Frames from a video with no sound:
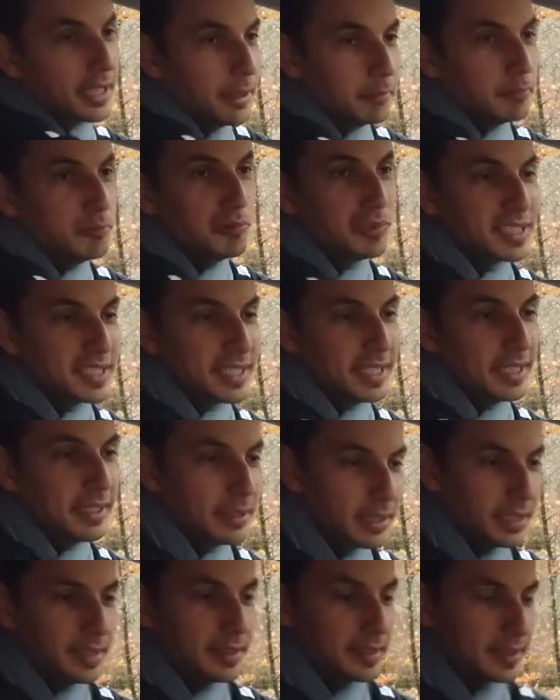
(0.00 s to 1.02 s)
plastic
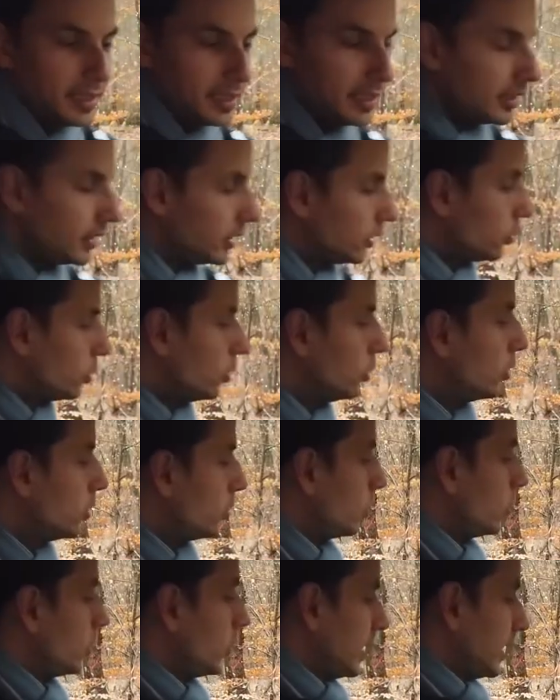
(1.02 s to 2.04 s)
here all along, here
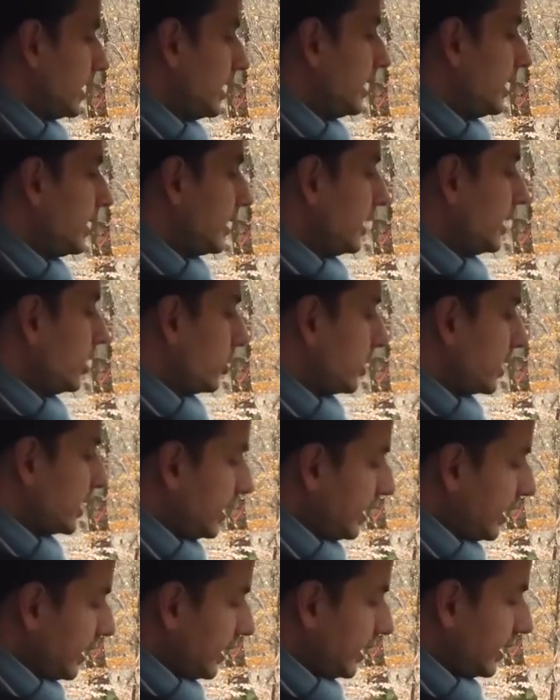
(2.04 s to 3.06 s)
too, and here
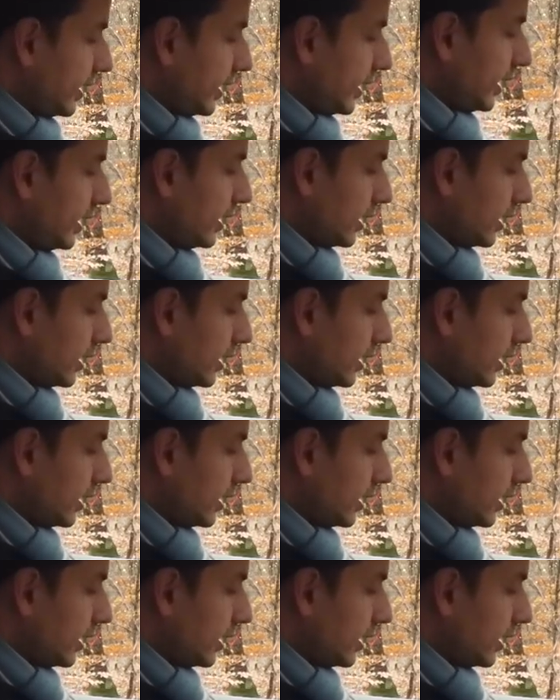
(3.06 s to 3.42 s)
as well.